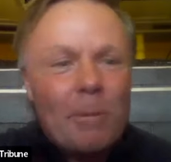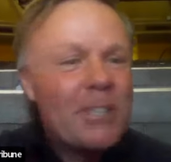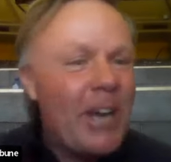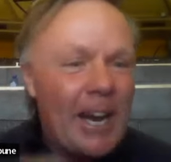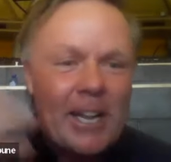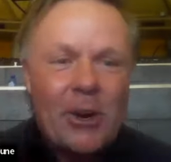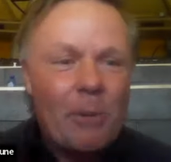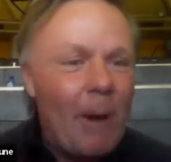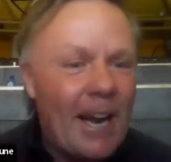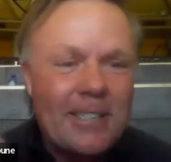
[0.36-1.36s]
what was kind of
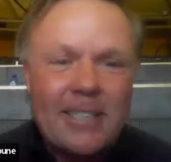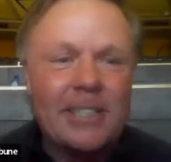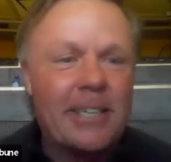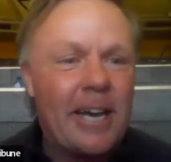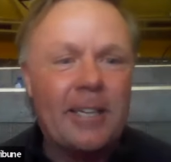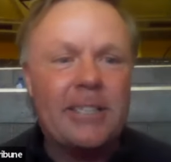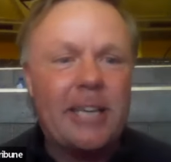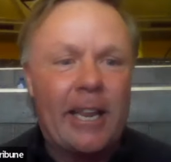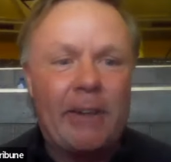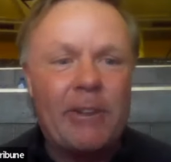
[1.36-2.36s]
your mindset to kind of
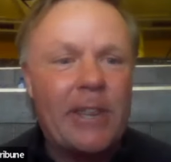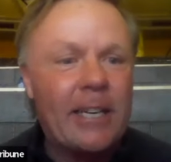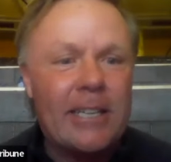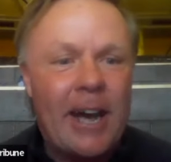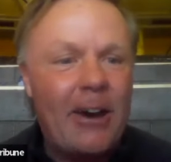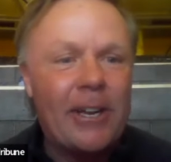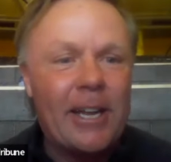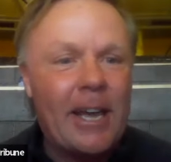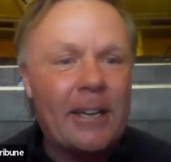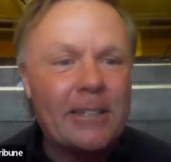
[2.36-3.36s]
settle everything down
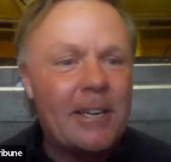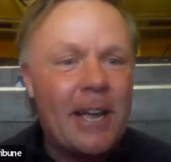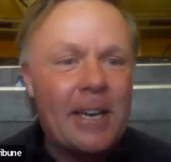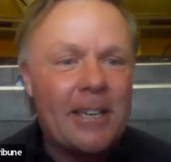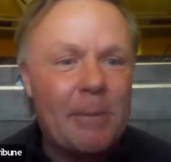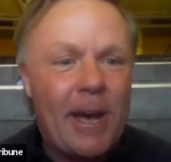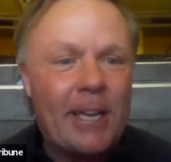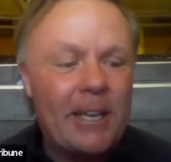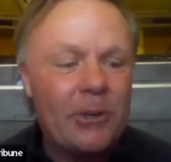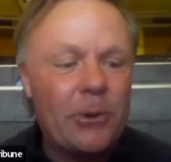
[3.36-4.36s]
and get
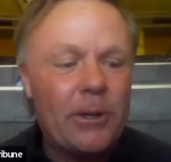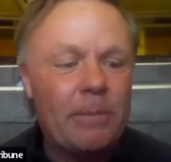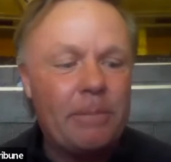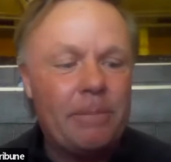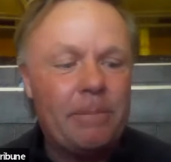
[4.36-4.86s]
back into it?